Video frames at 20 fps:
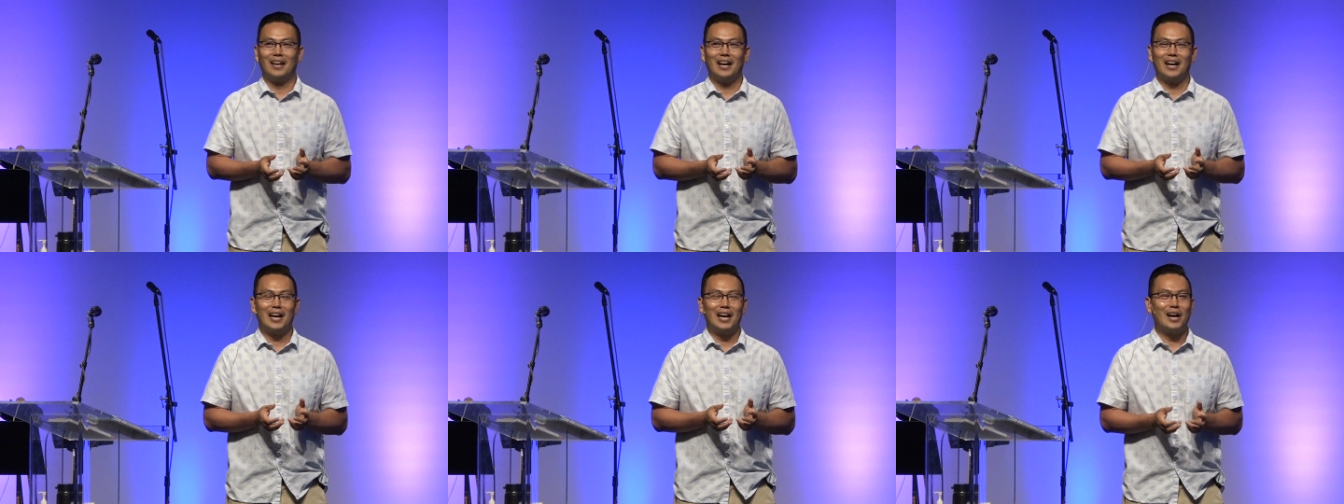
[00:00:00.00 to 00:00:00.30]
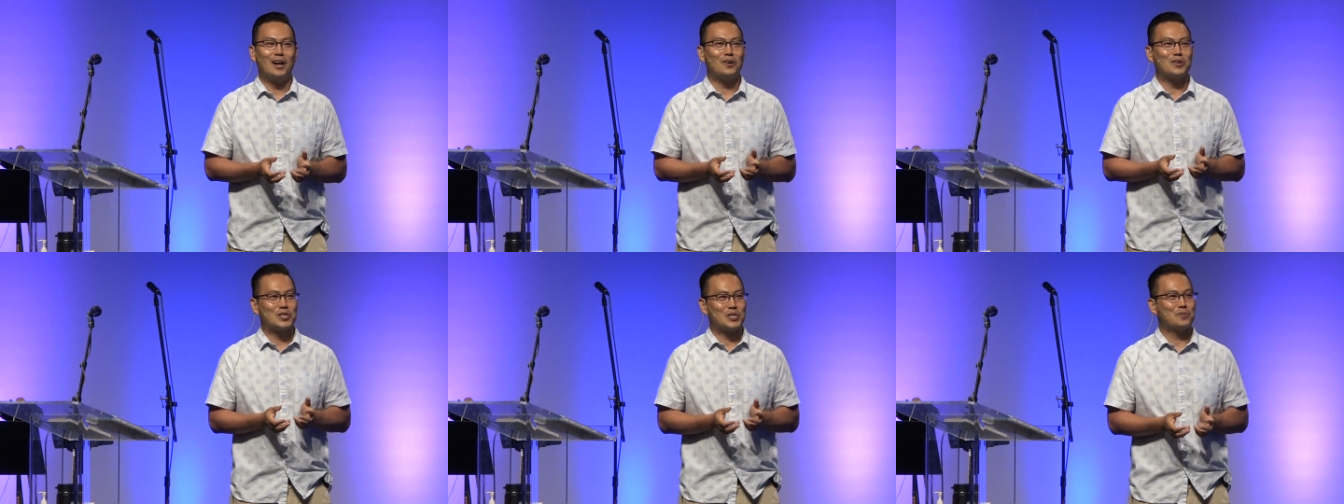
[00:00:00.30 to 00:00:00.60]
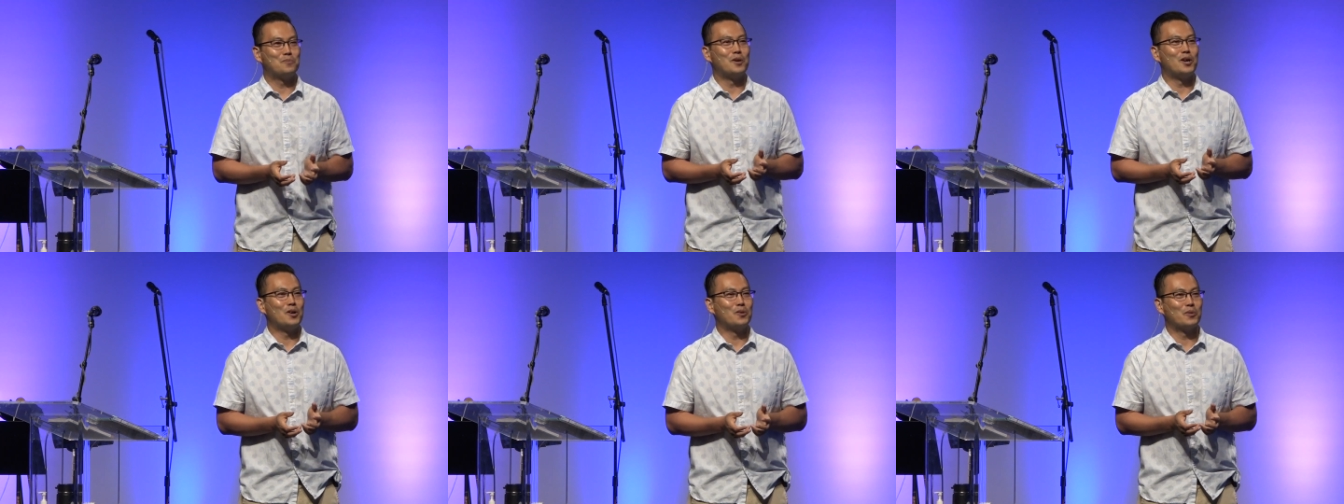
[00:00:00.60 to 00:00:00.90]
how
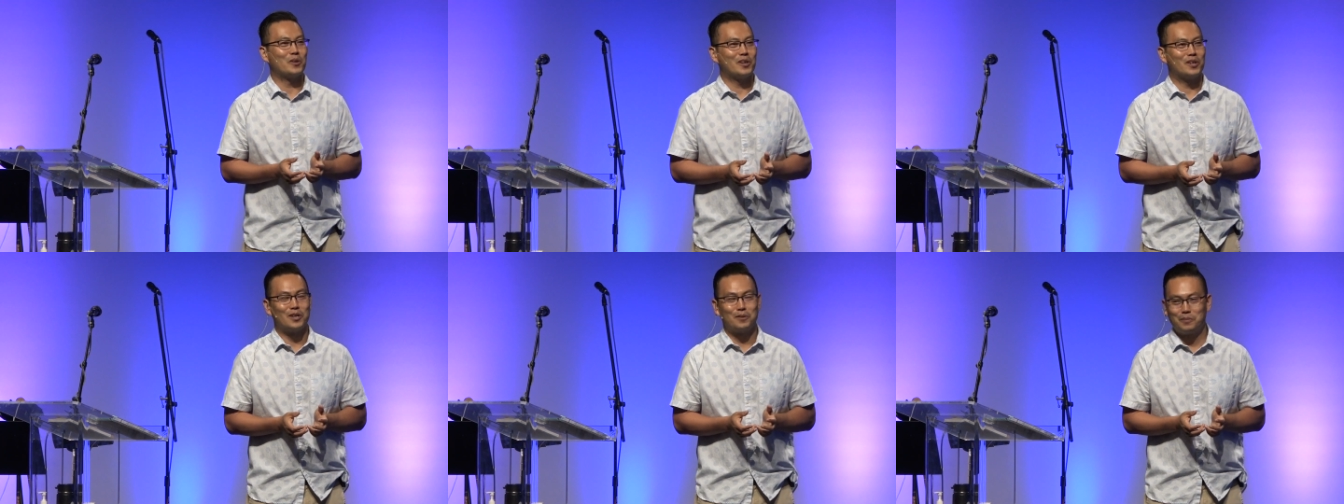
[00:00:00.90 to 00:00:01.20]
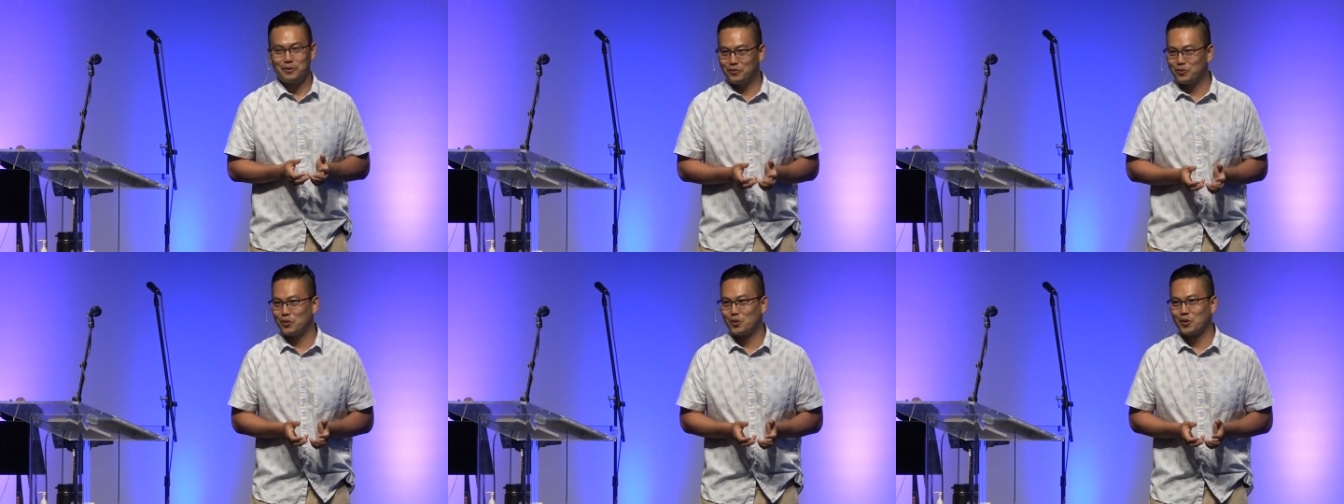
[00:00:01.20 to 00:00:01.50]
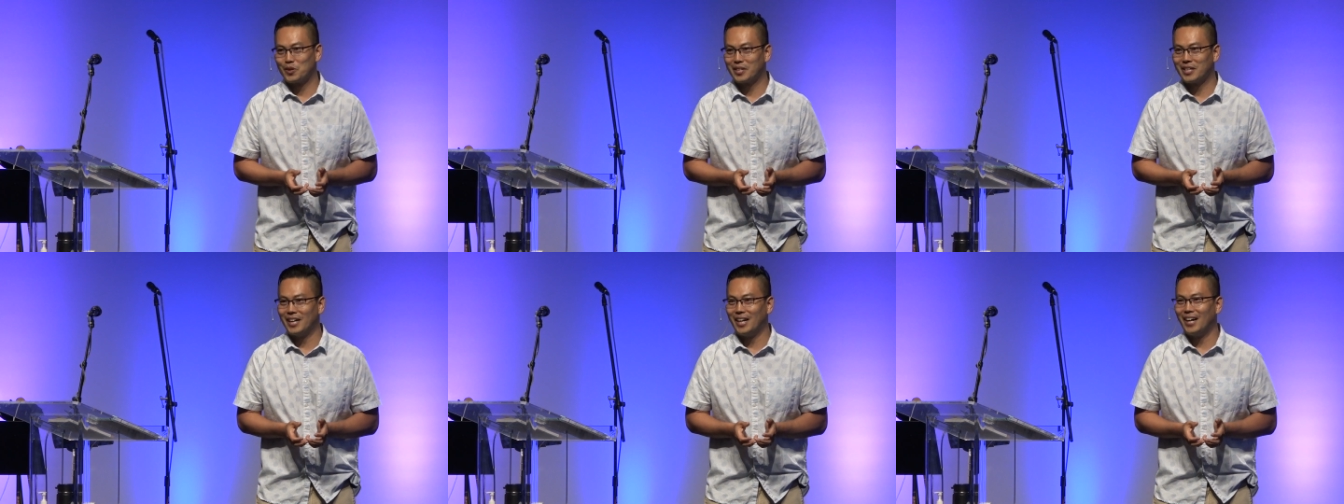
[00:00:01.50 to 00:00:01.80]
small we are
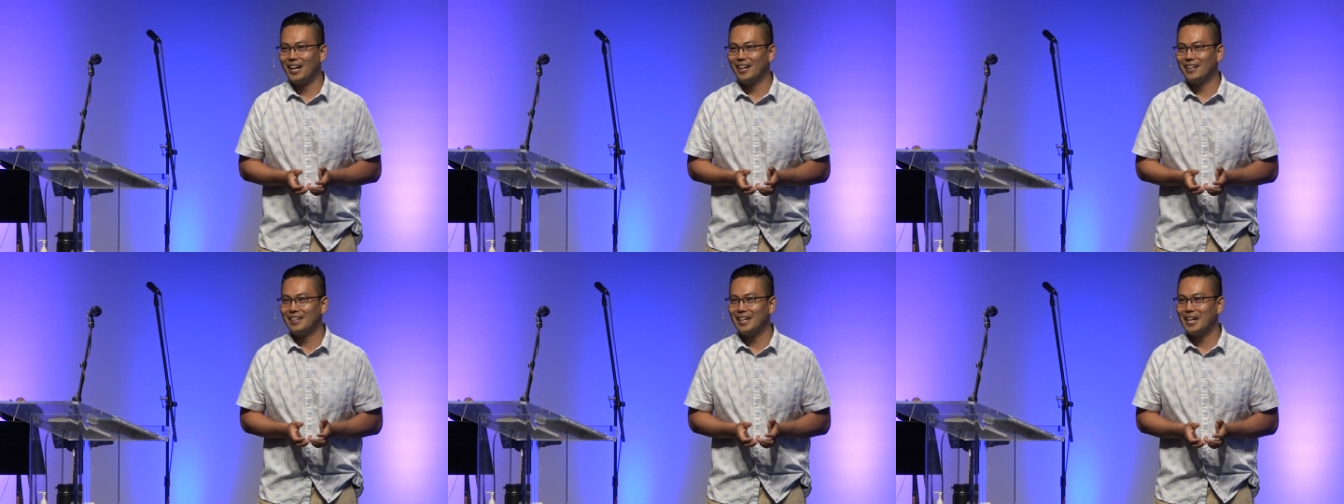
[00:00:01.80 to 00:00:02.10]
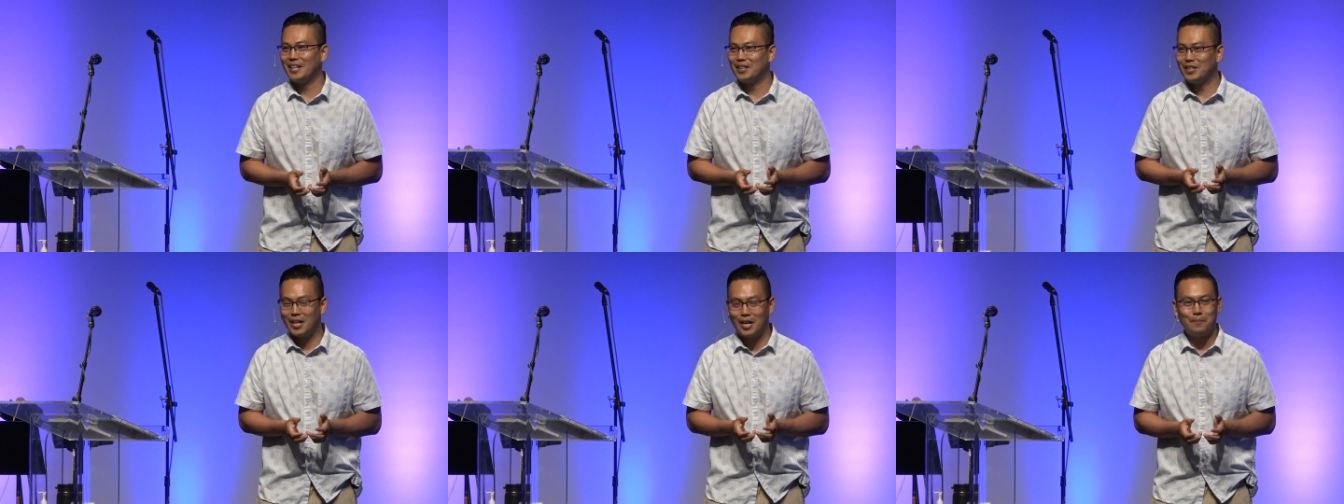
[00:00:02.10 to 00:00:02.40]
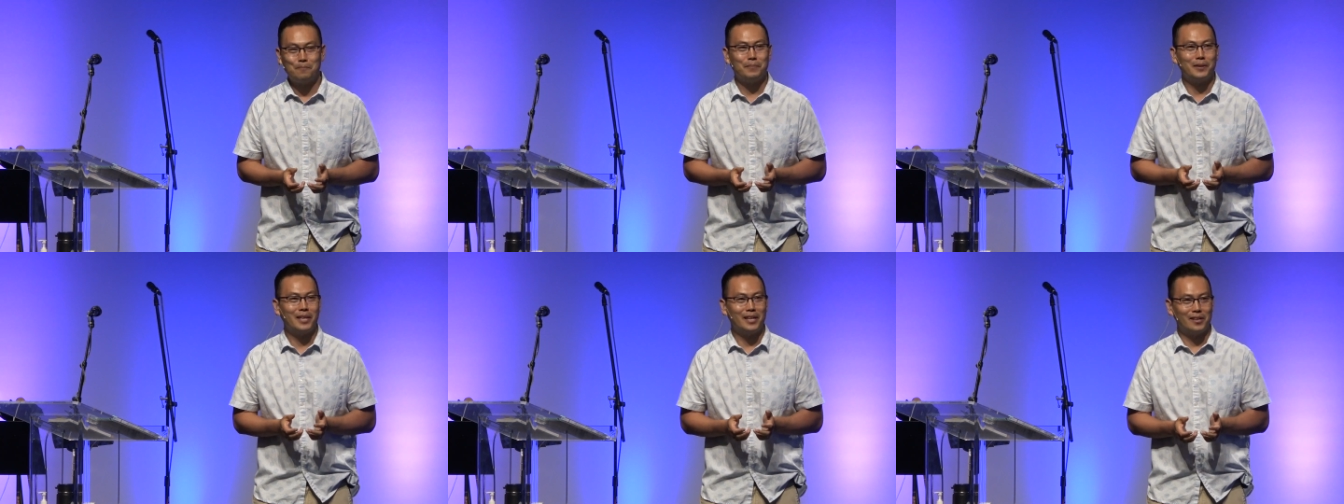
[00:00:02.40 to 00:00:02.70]
before God and
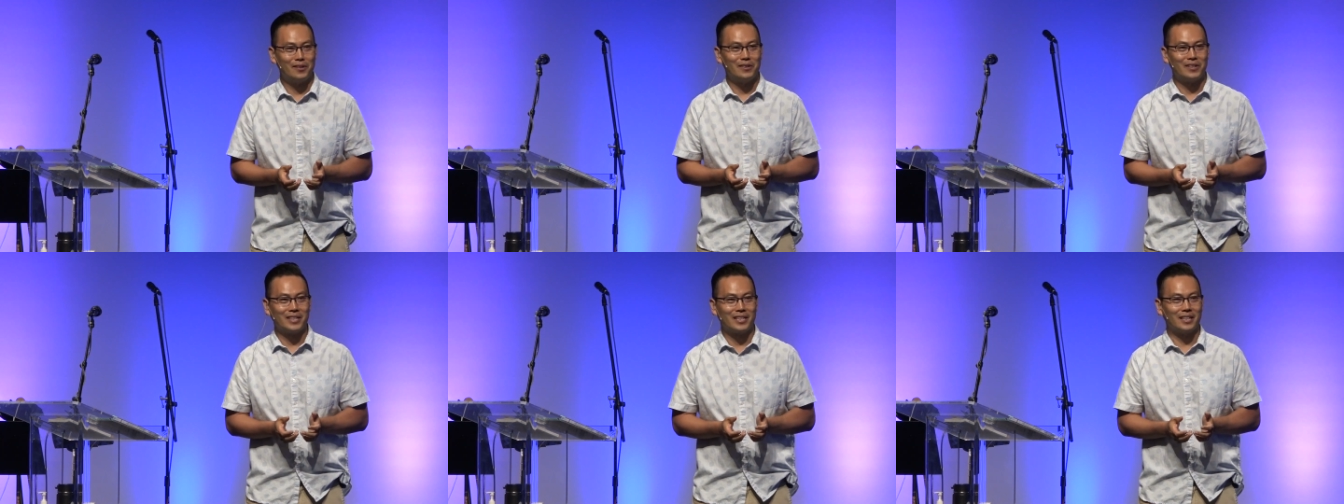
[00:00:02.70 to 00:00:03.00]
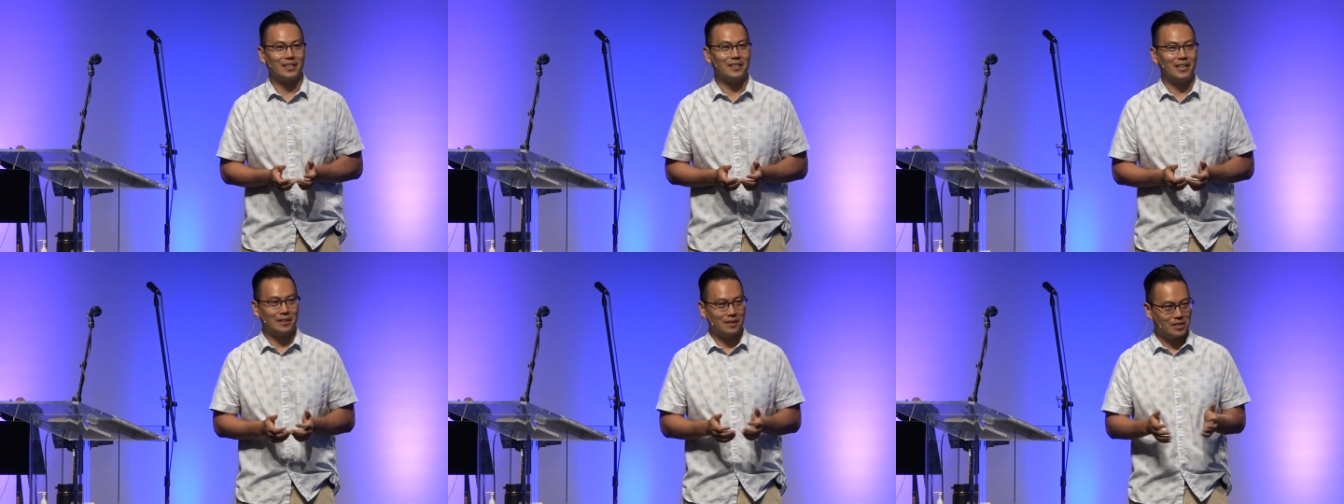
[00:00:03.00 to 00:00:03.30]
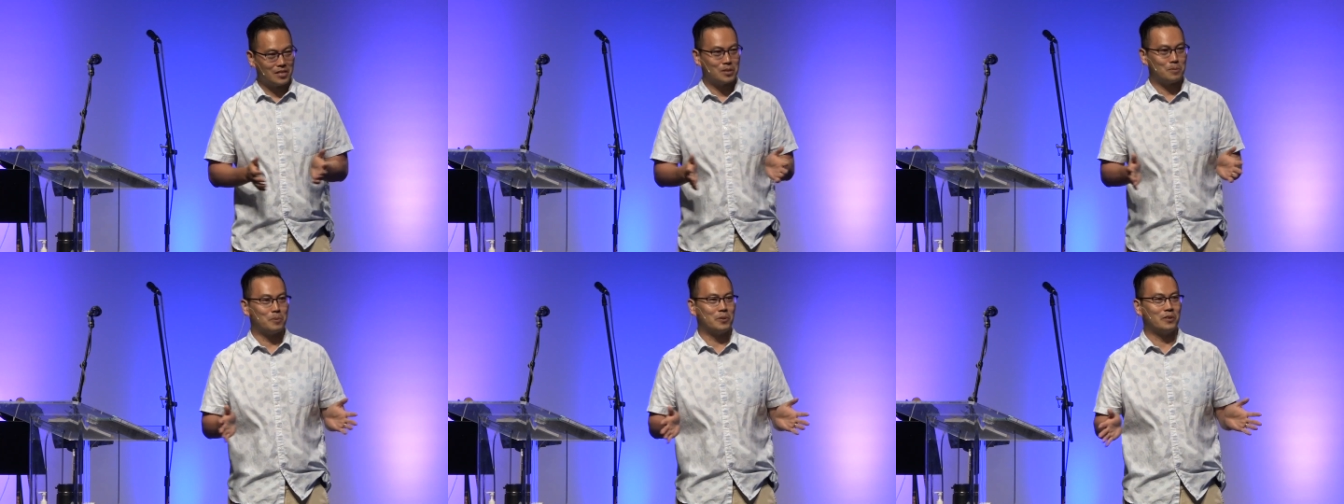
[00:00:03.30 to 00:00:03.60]
not be arrogant like the
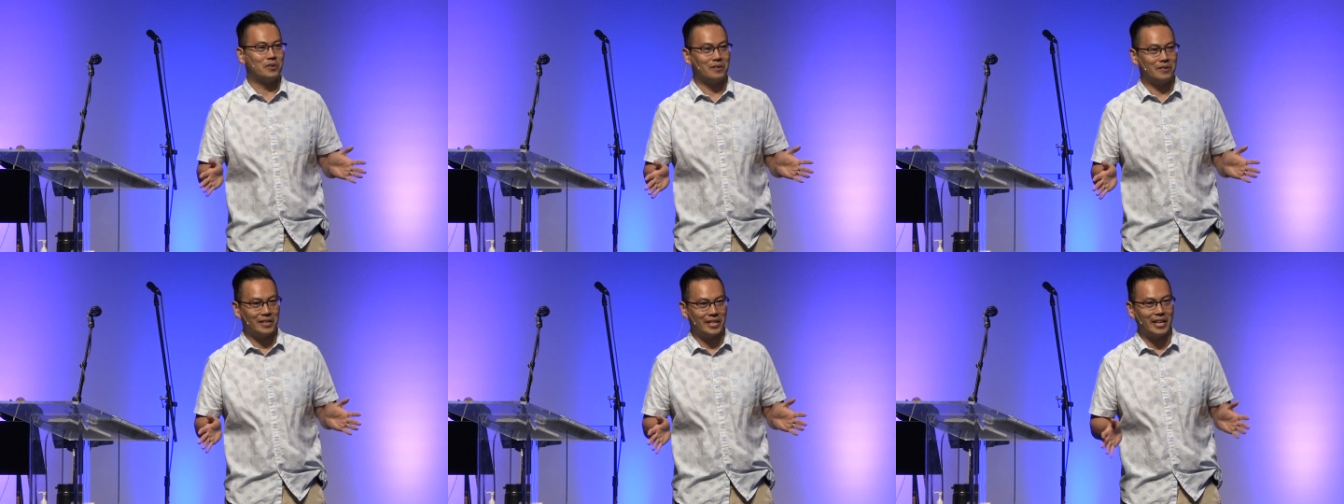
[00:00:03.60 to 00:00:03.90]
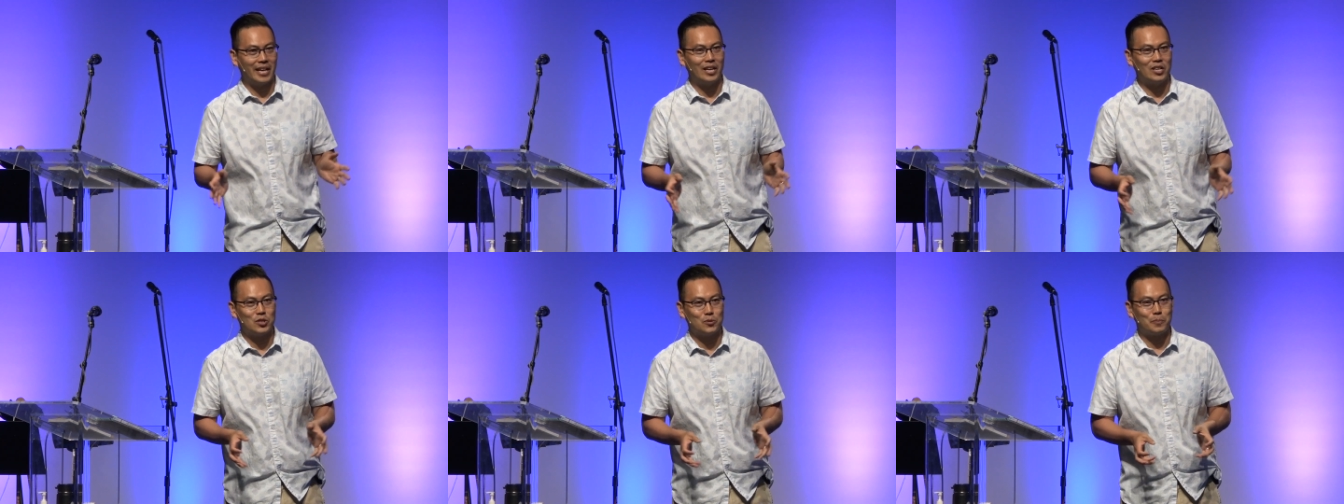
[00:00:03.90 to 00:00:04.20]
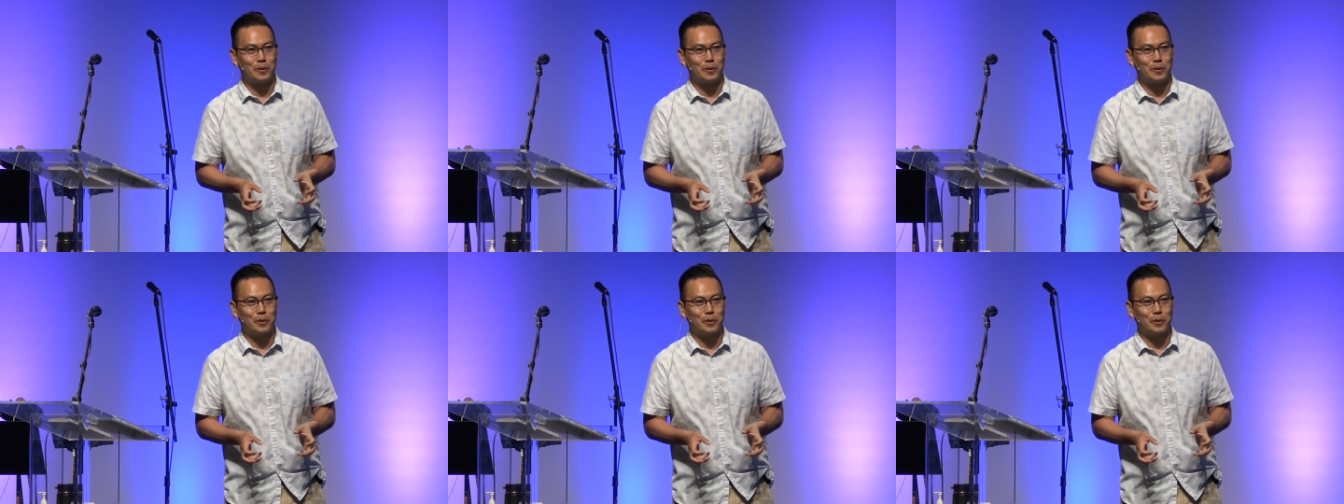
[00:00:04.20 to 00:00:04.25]
spirit of the age,